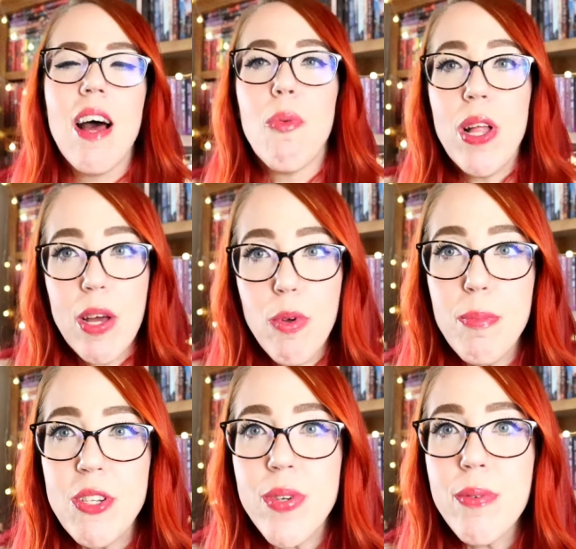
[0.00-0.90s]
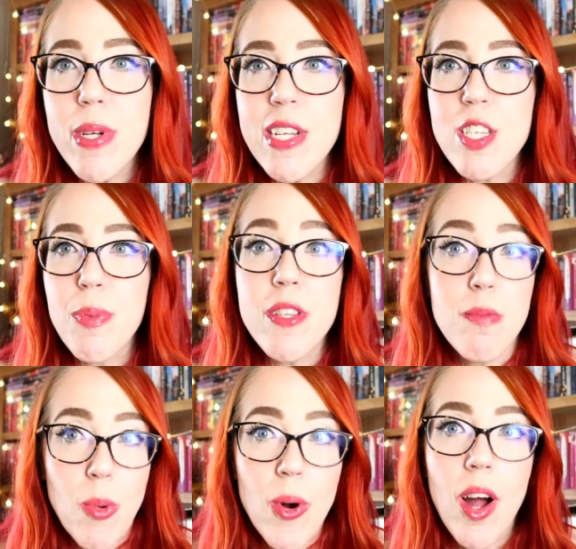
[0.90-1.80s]
while I will be doing reading
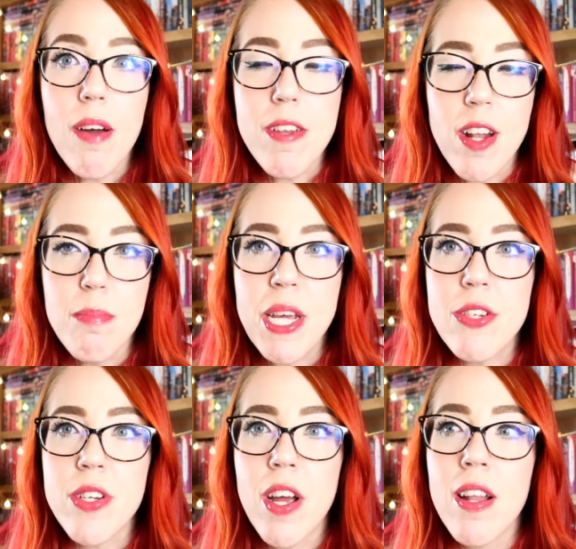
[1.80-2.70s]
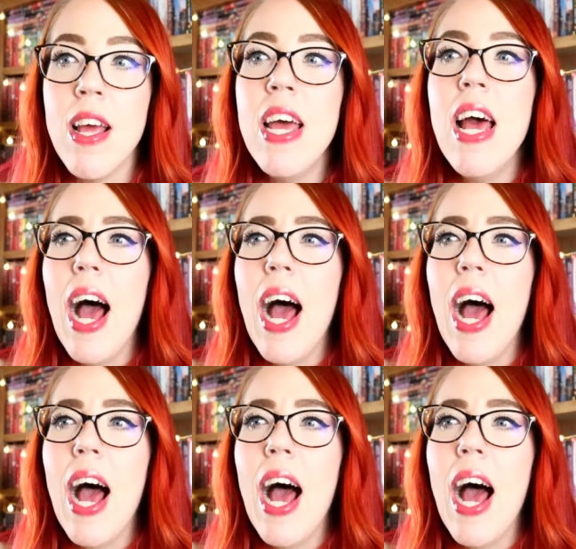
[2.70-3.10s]
sprints more often on Patreon,